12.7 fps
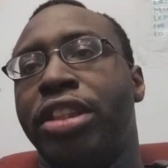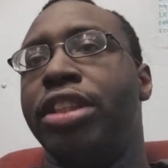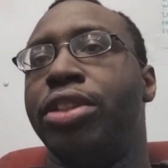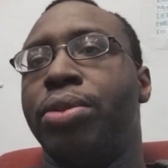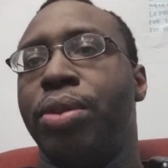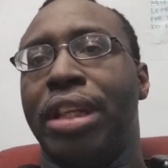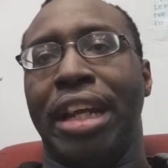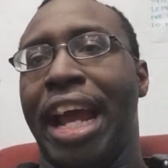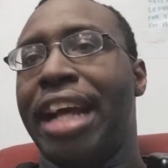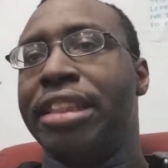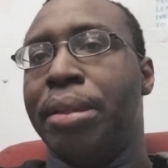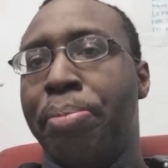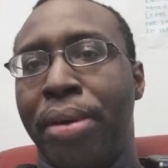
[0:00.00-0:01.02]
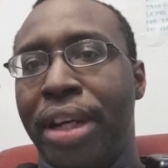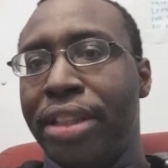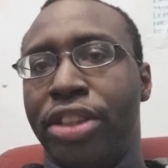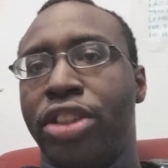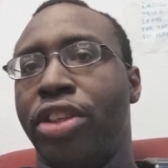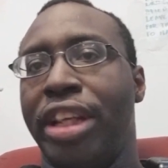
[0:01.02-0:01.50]
is, that has the
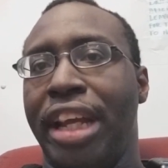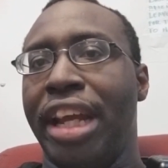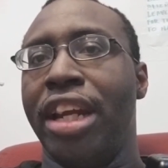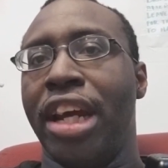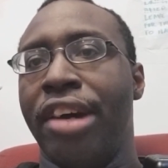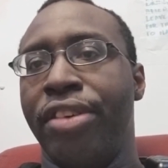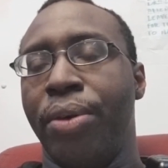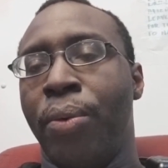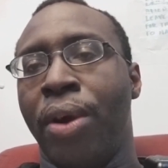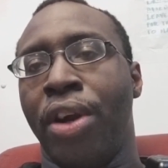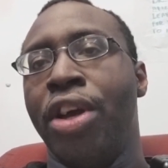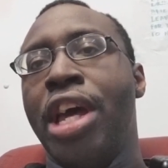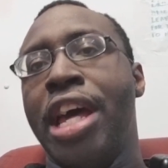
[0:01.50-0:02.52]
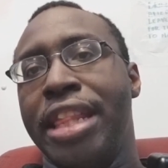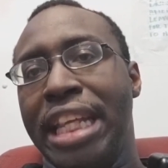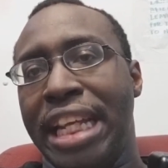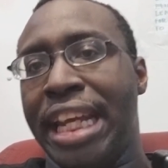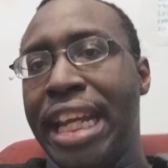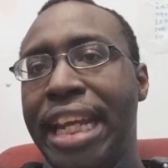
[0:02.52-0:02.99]
buttons on the end of it, where
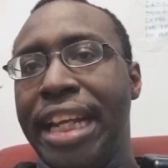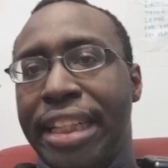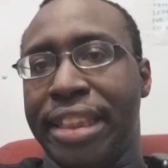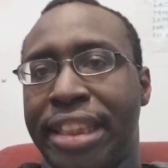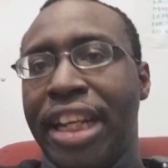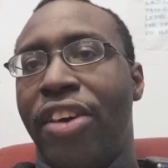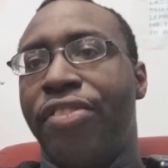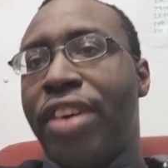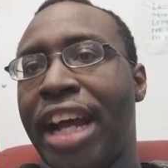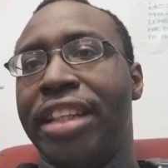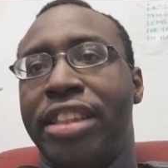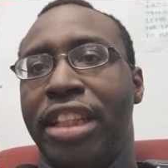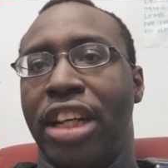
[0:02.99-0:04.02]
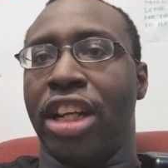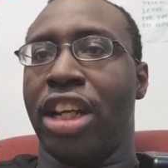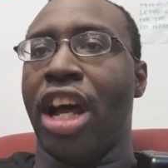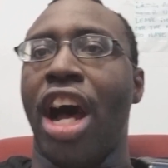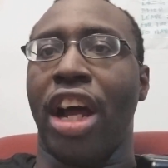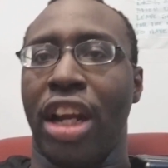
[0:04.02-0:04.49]
the key itself has the
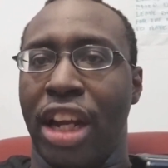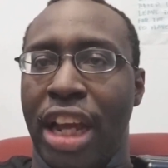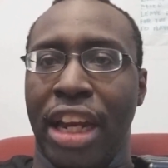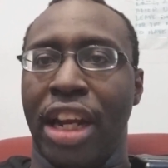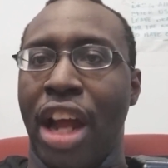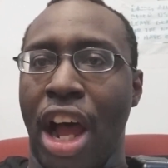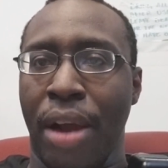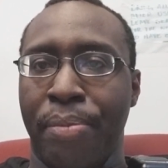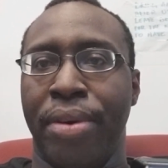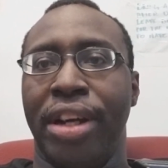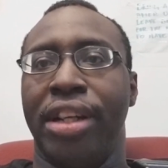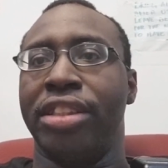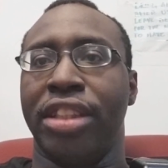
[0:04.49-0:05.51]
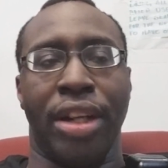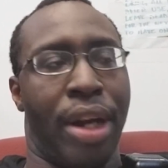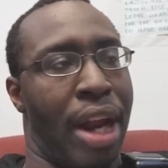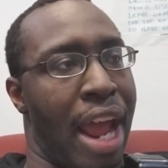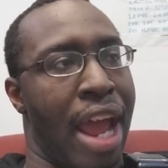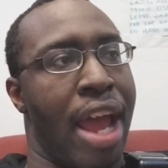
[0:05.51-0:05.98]
unlock and lock buttons
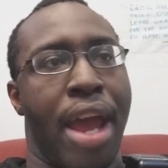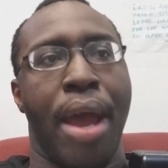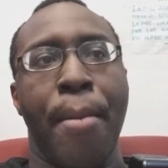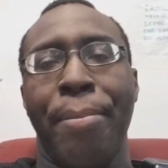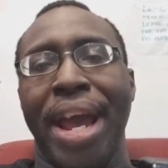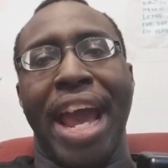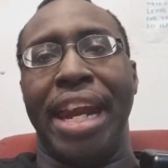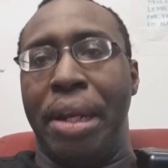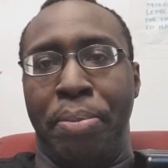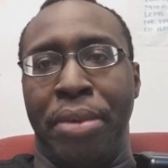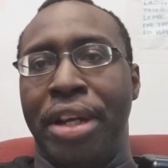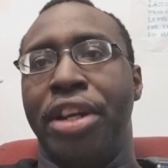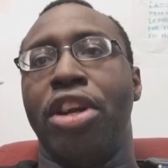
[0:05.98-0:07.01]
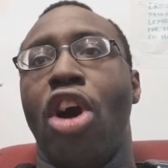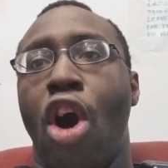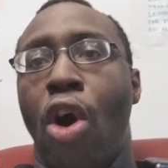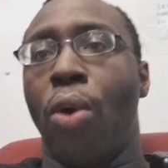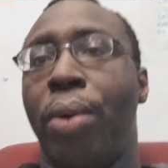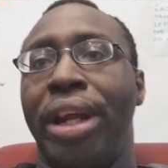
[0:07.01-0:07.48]
and panic button
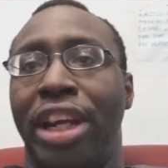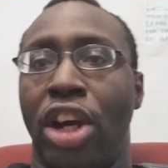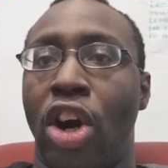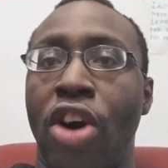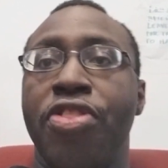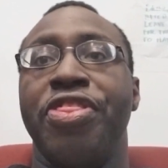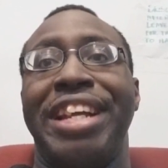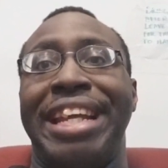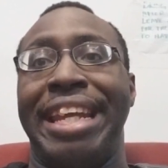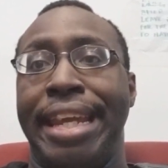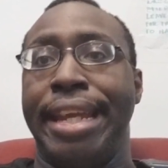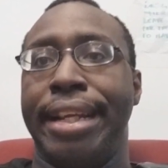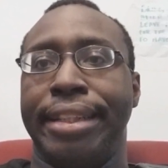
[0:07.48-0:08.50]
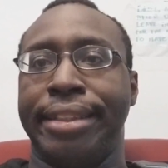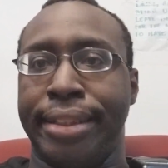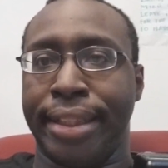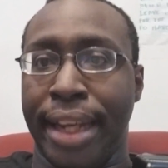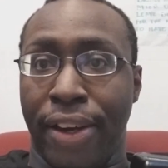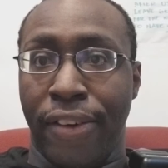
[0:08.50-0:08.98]
already on the key
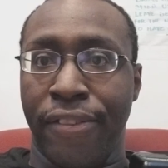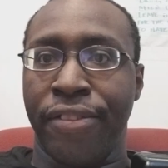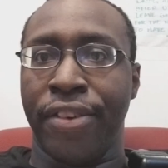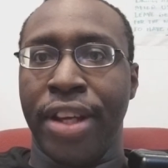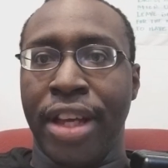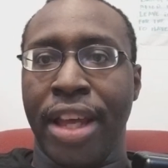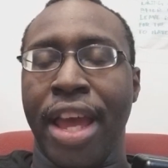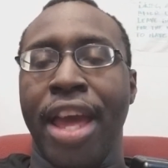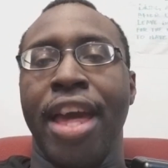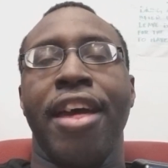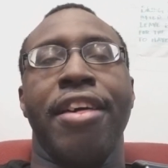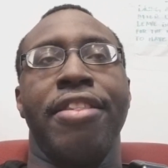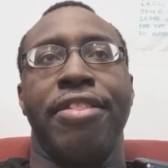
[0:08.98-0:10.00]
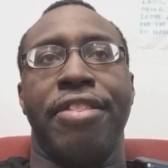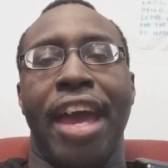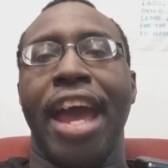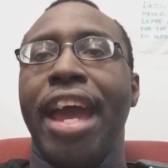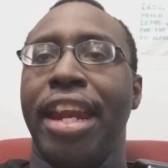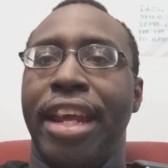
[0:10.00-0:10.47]
itself,
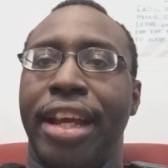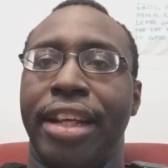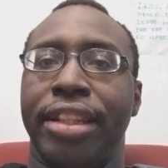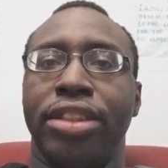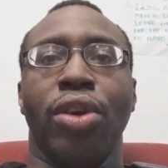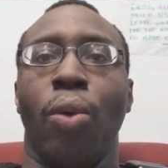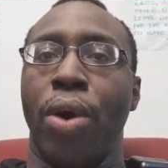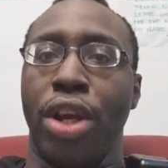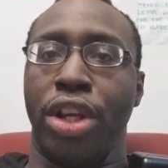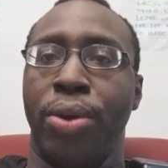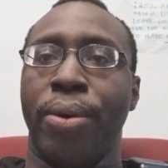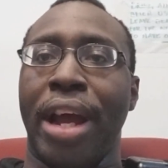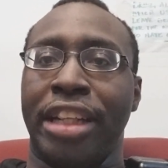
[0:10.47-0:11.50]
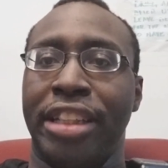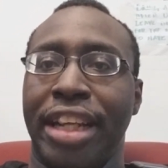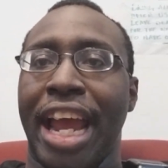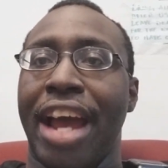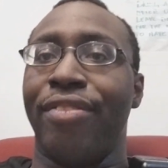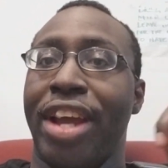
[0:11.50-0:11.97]
that is what you actually
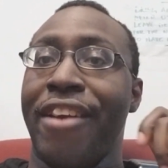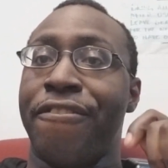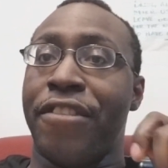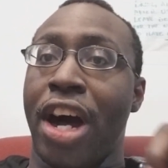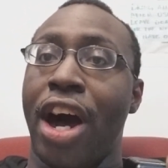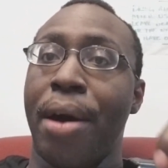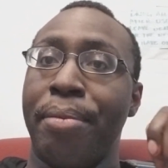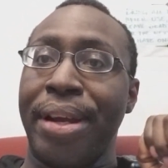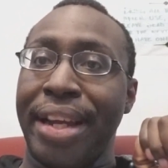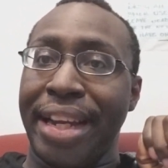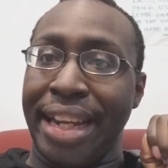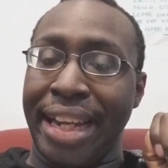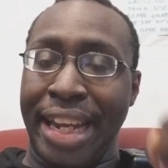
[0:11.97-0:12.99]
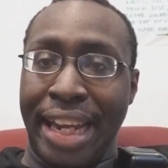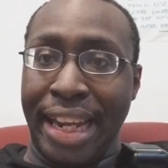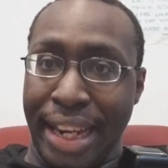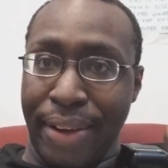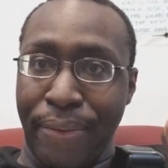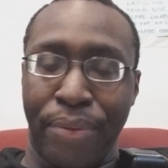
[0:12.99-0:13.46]
have a fob key.